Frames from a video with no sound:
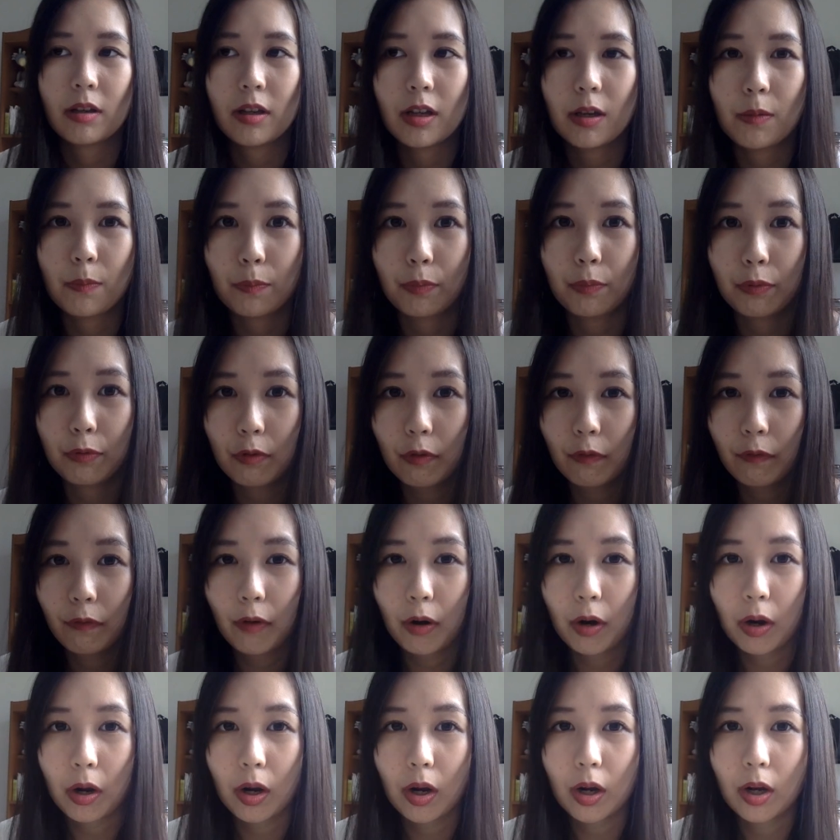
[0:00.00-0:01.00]
improve
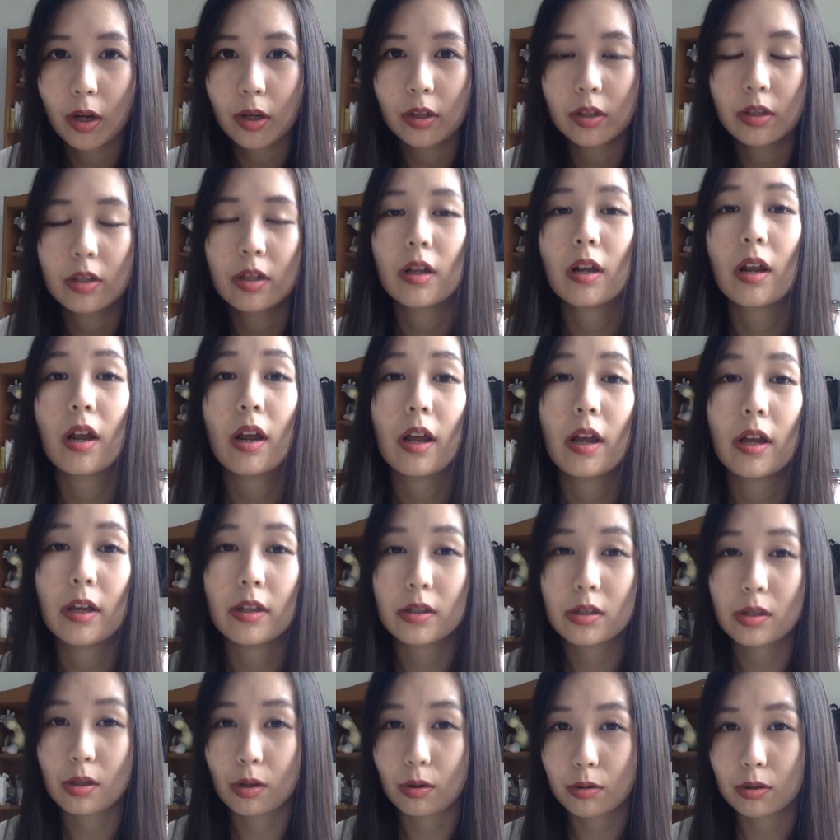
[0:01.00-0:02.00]
on
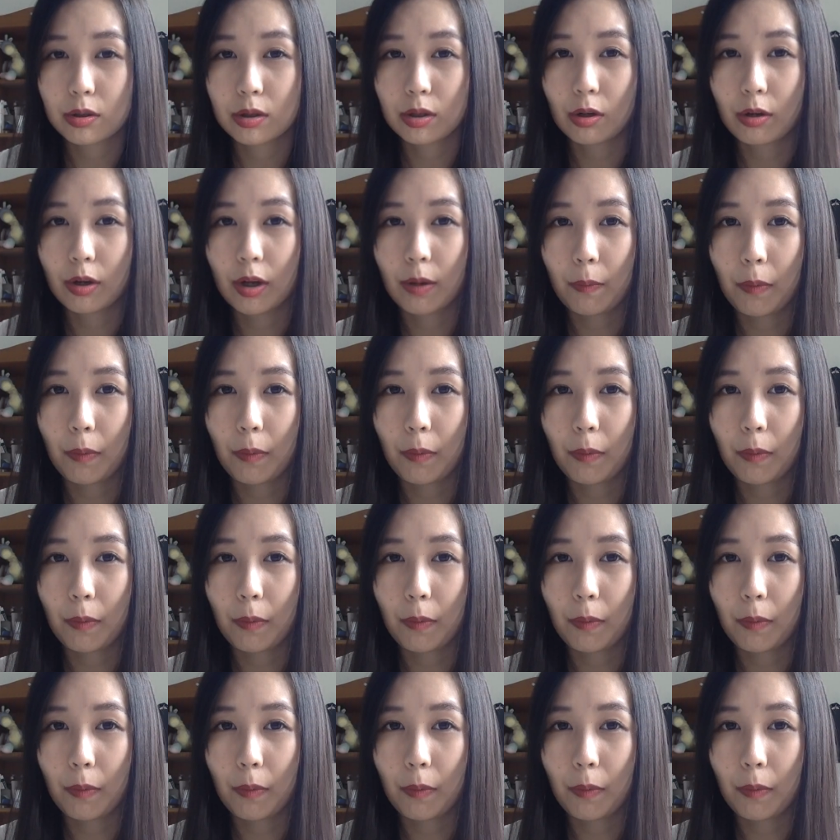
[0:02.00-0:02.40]
it's also